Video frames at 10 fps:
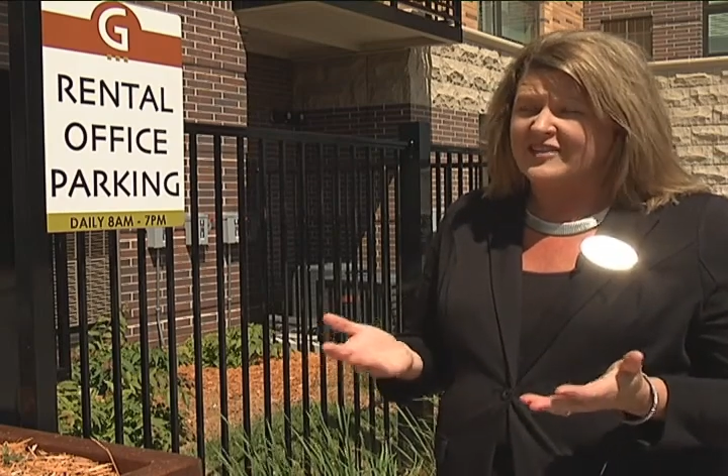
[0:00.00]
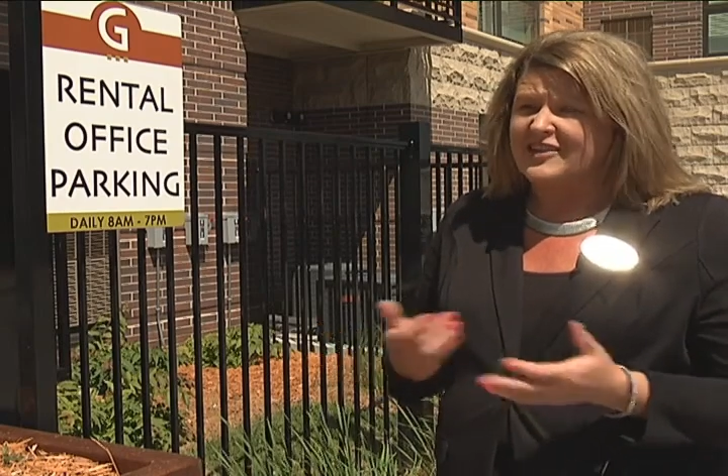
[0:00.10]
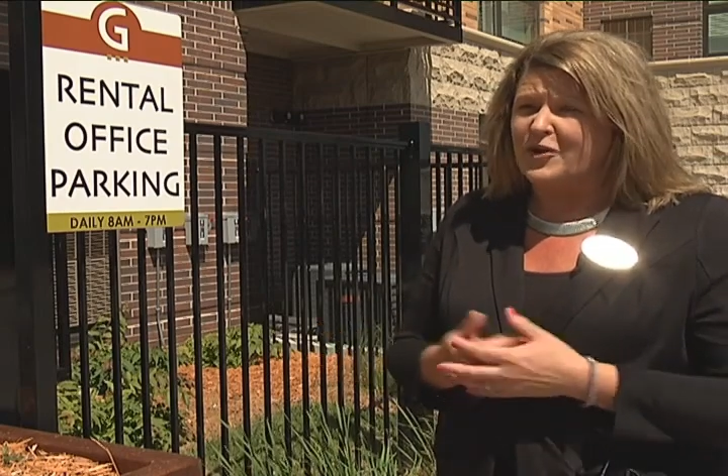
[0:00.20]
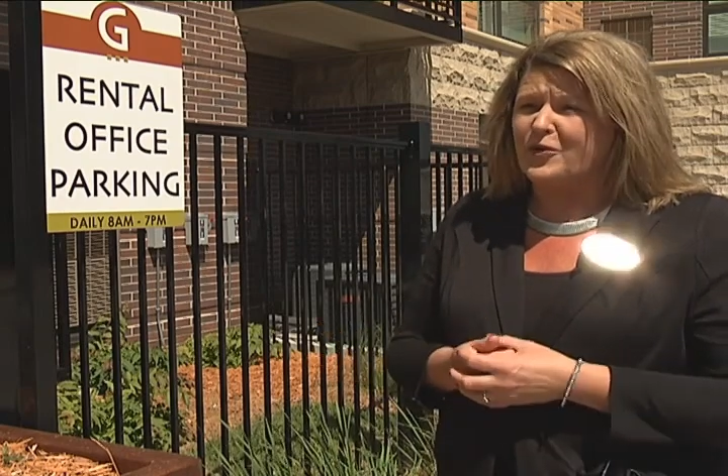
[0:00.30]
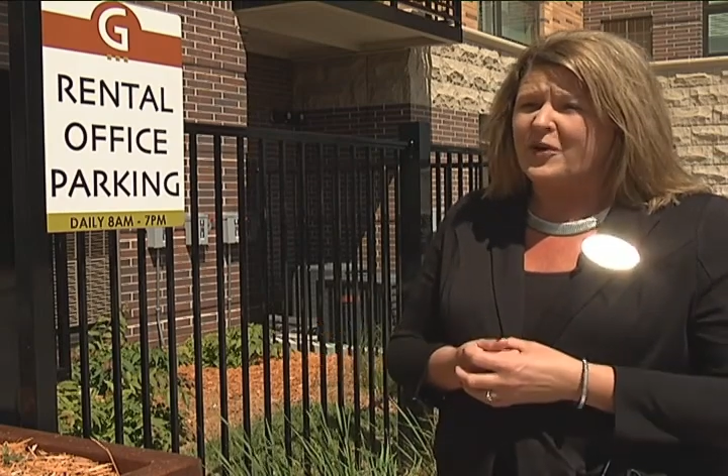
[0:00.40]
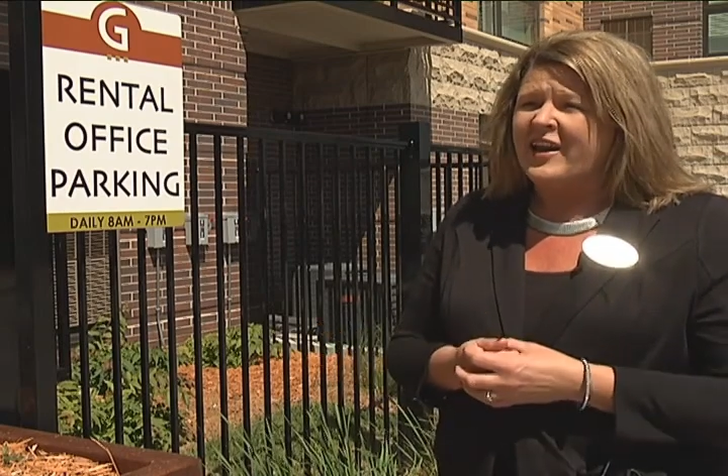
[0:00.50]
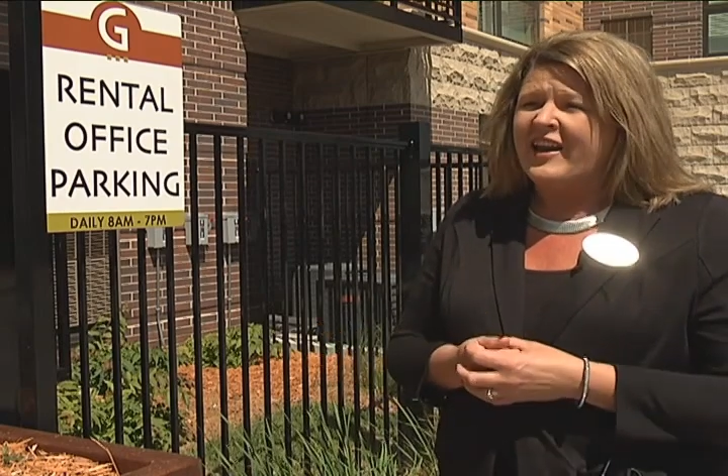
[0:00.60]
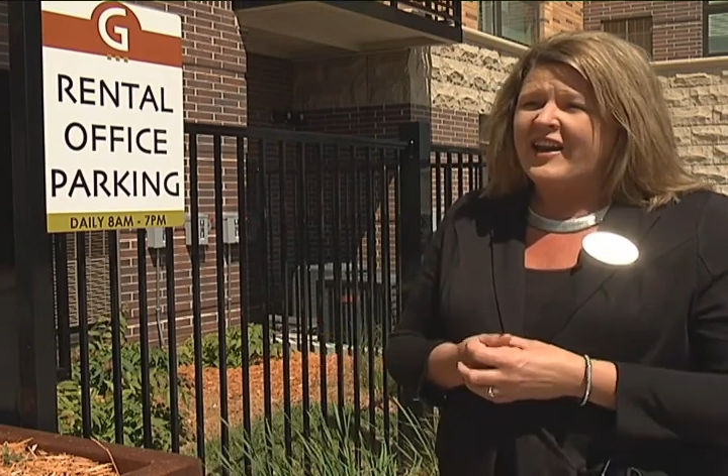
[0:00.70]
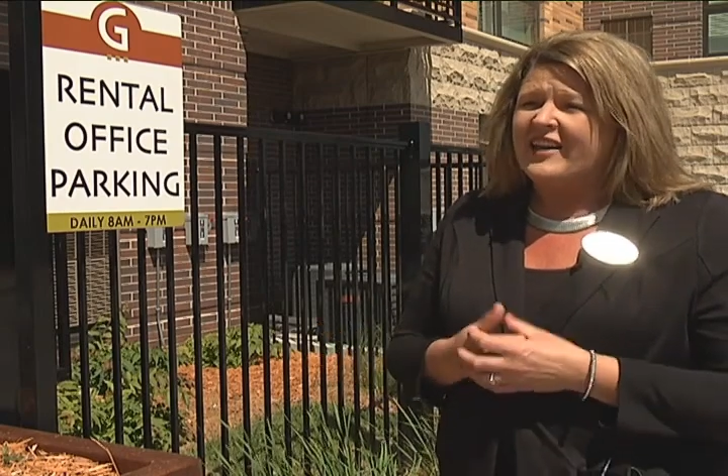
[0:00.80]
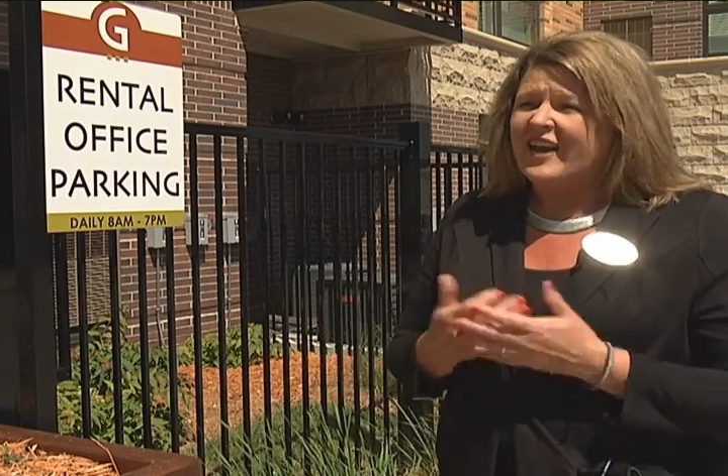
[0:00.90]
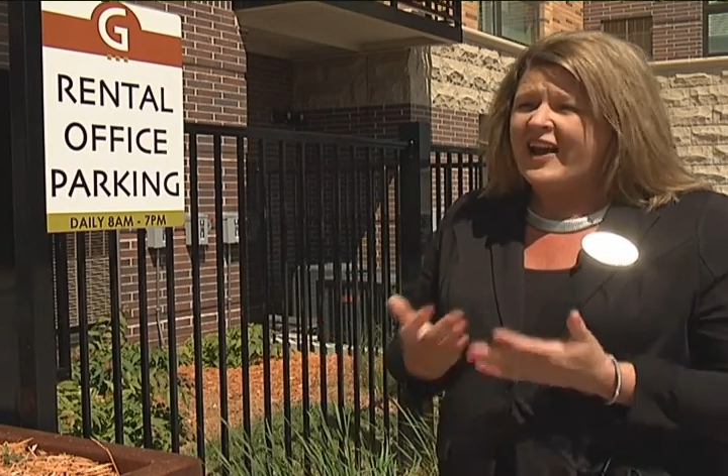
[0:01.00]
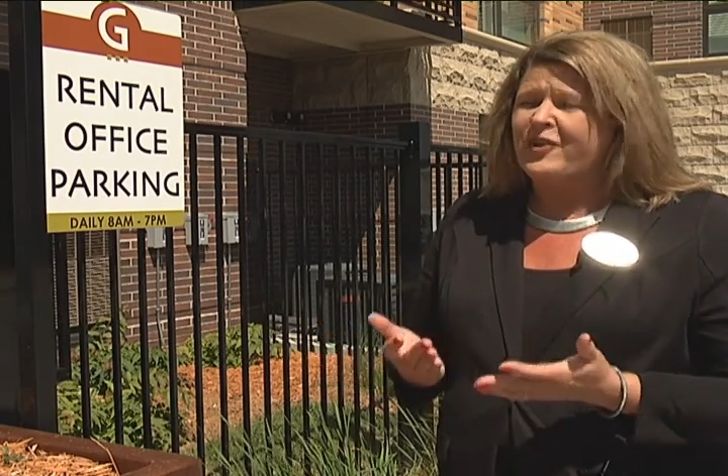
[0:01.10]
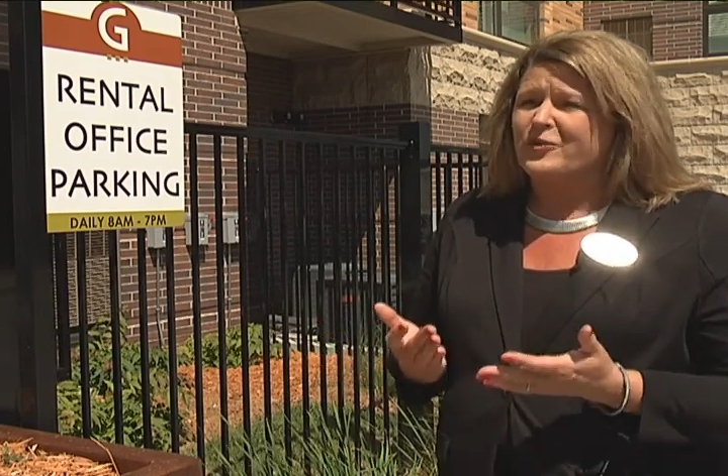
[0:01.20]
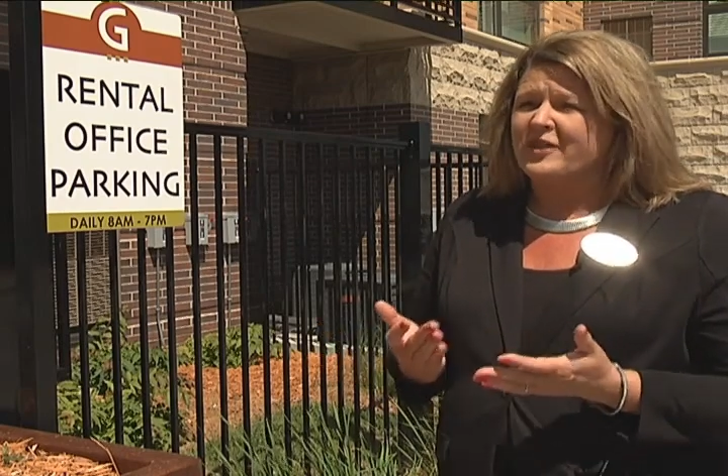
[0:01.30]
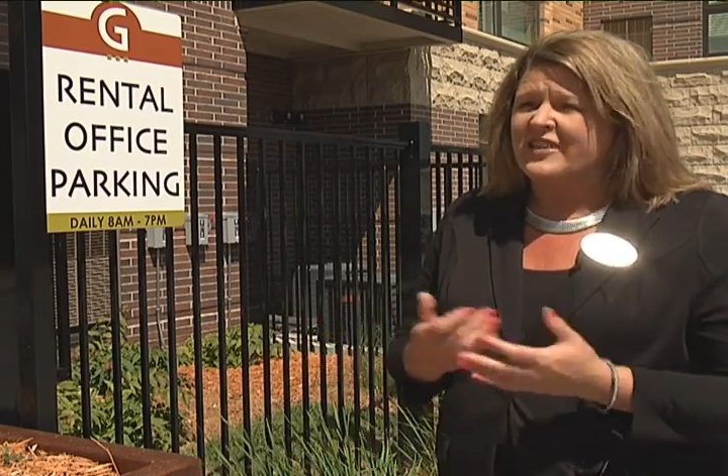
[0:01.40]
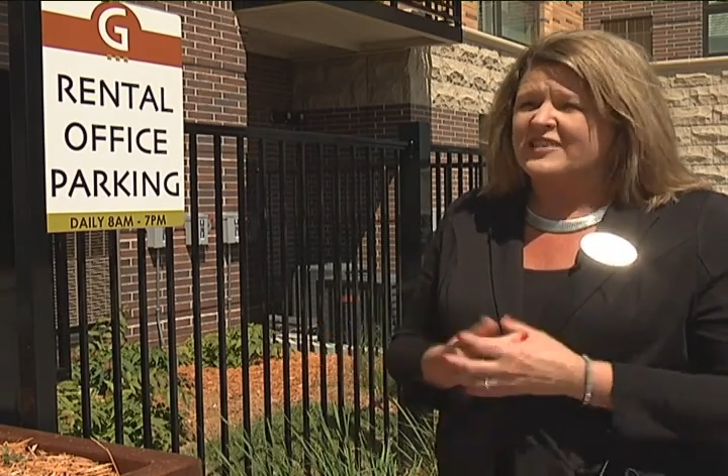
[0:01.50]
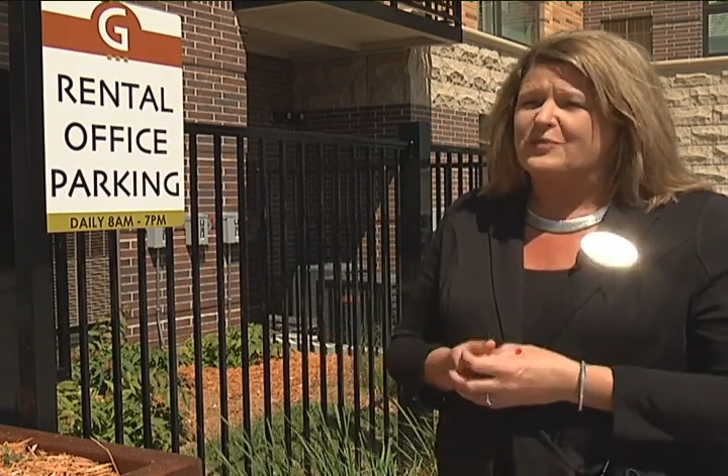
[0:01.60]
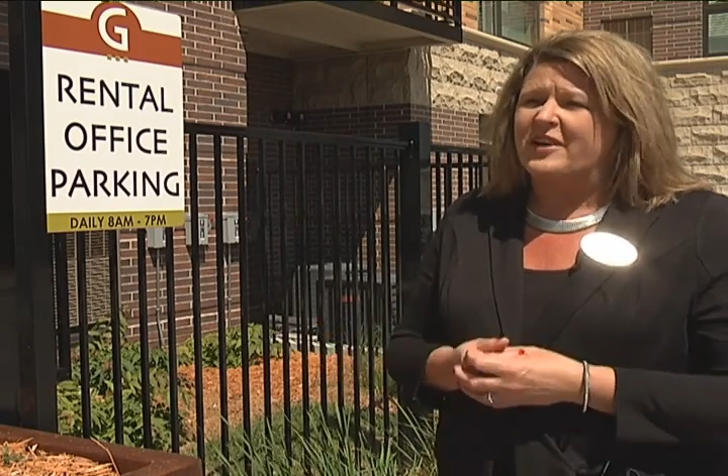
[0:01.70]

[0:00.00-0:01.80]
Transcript: So not only does it